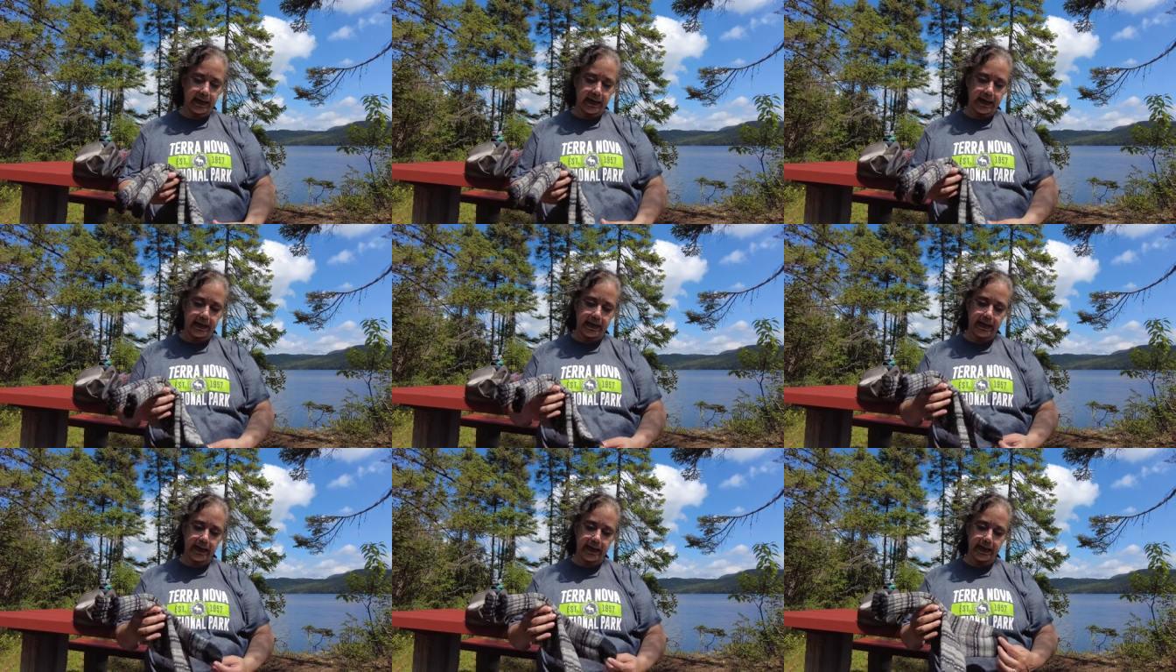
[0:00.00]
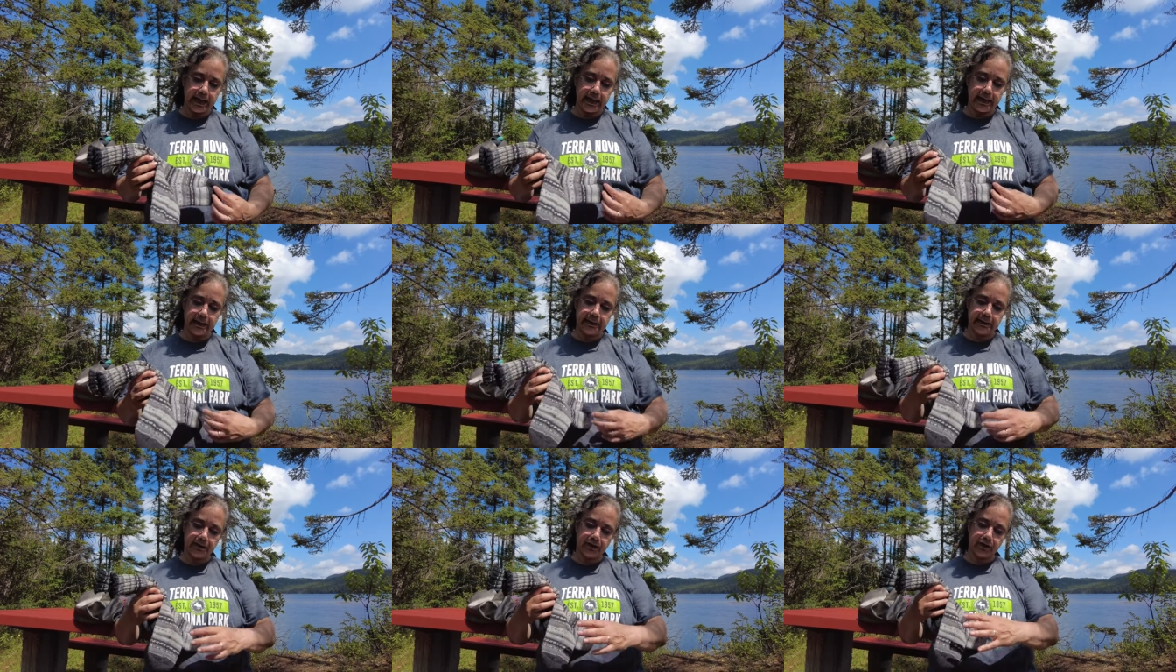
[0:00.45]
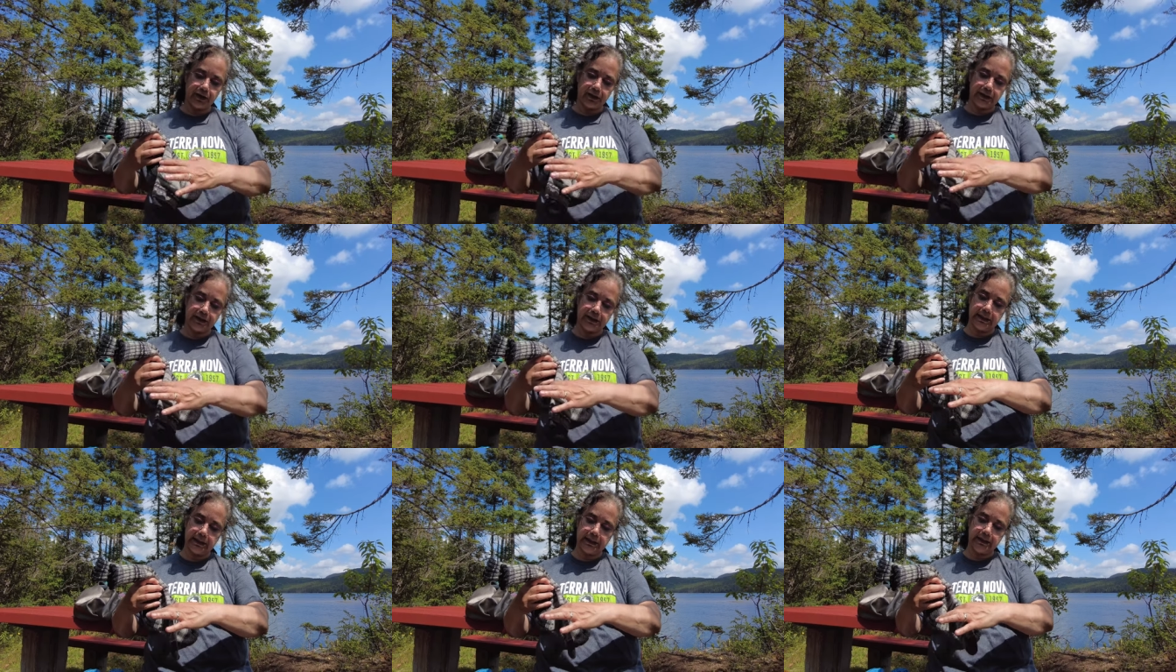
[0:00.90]
I had
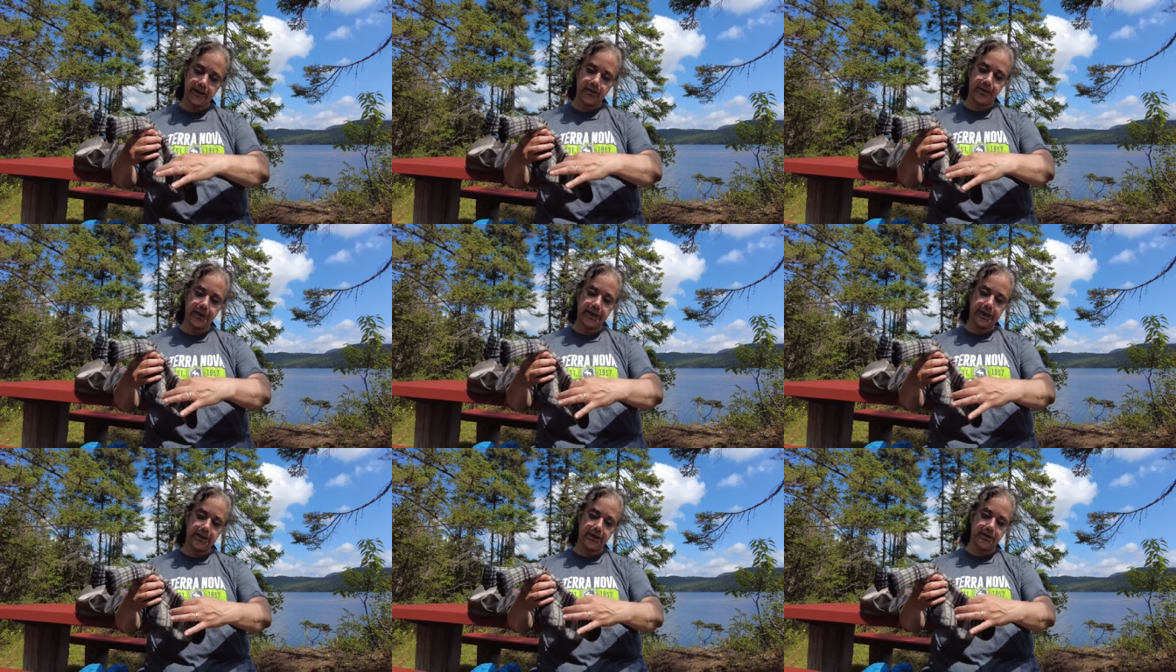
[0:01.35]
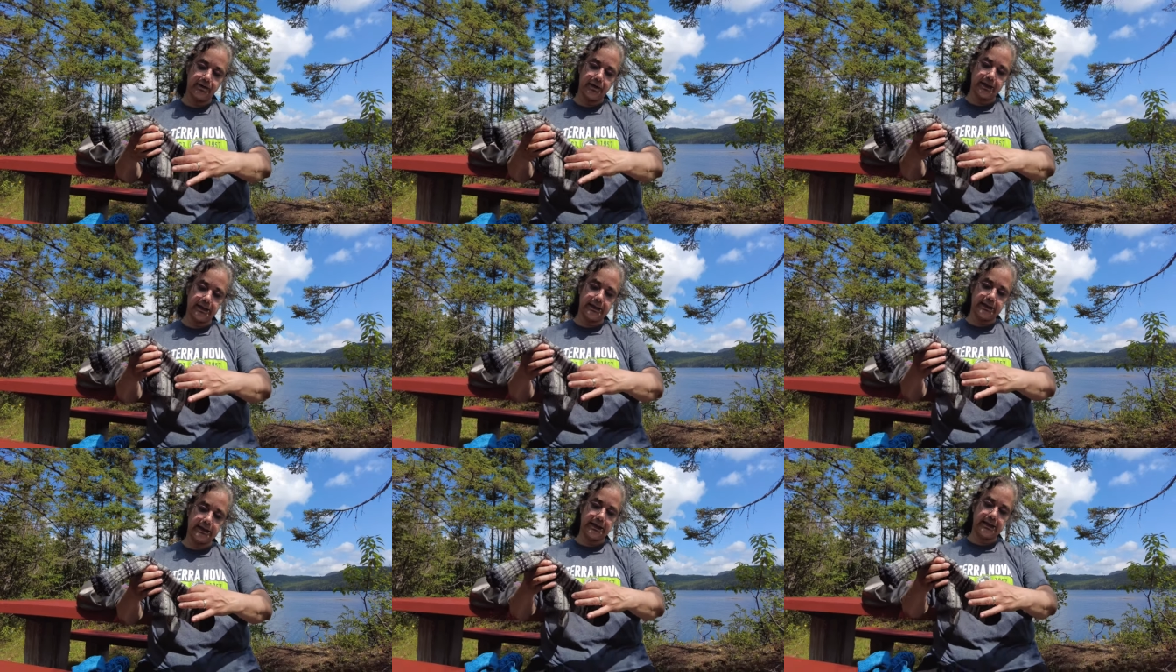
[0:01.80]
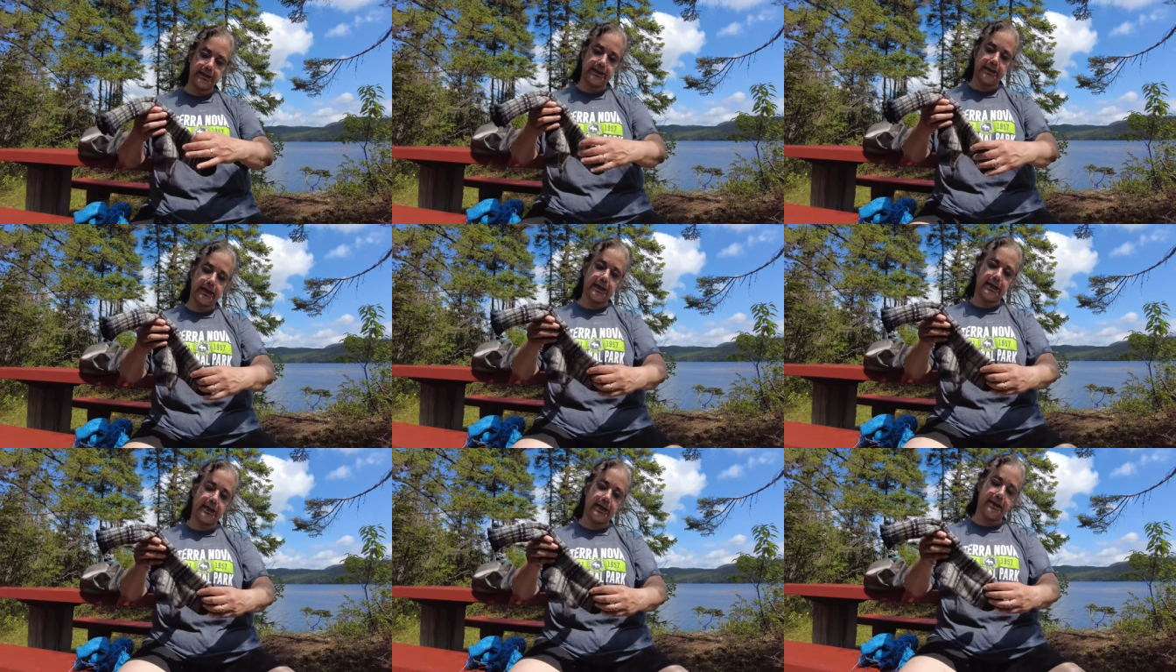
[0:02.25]
just a little bit of this
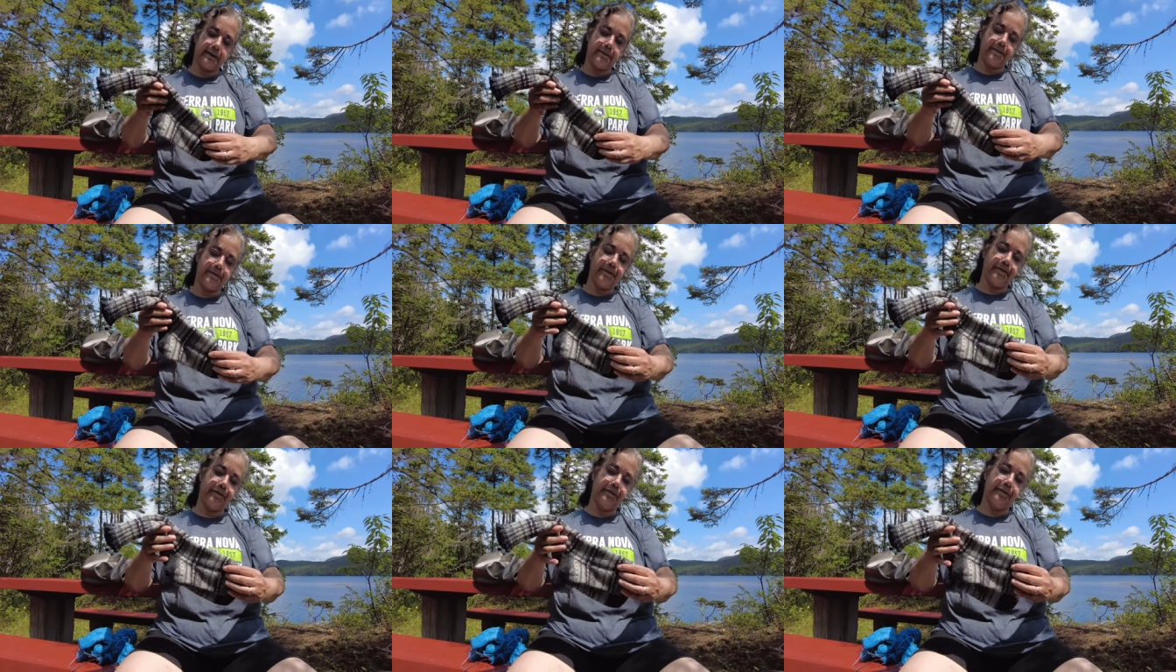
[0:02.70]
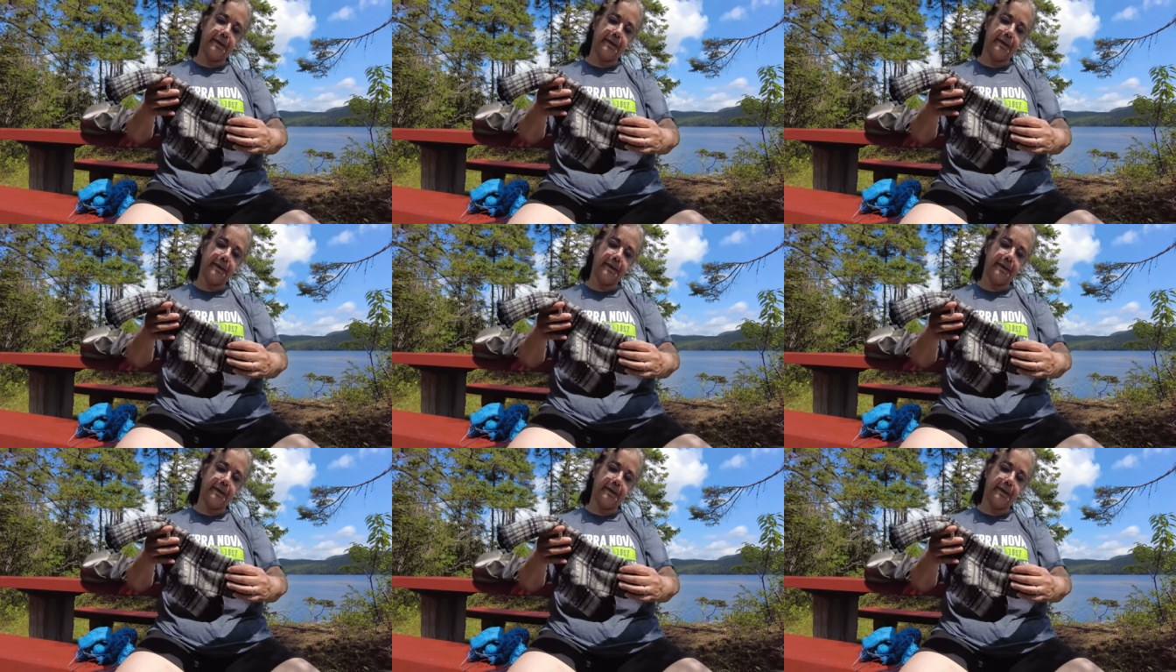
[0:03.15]
um,